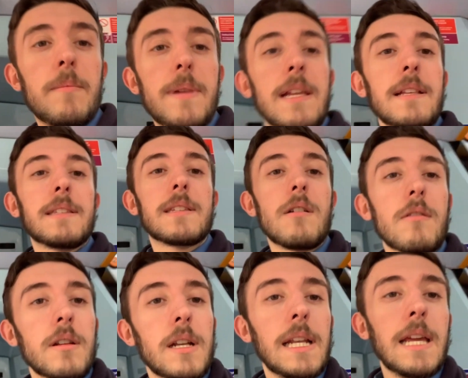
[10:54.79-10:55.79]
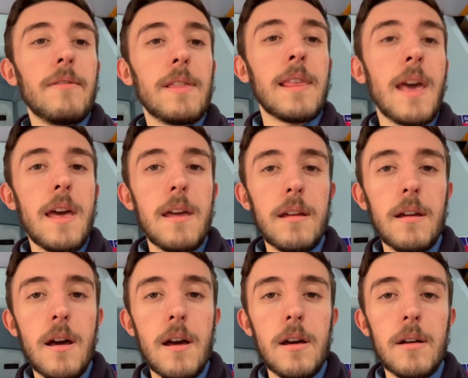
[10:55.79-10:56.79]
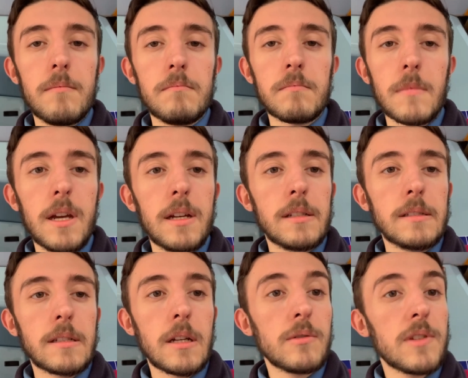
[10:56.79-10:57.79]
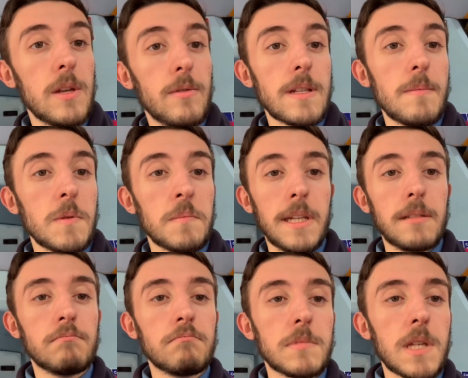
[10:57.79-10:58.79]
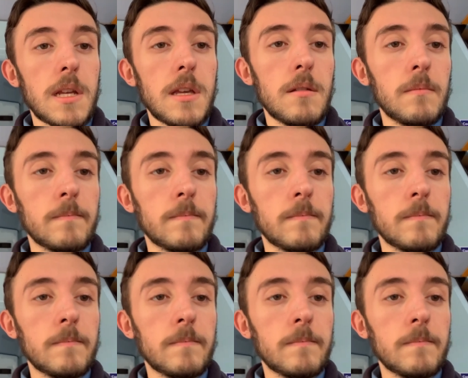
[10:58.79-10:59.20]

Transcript: of minutes, so I'm going to leave it there, and I'll see you at Thamesmead. Take care.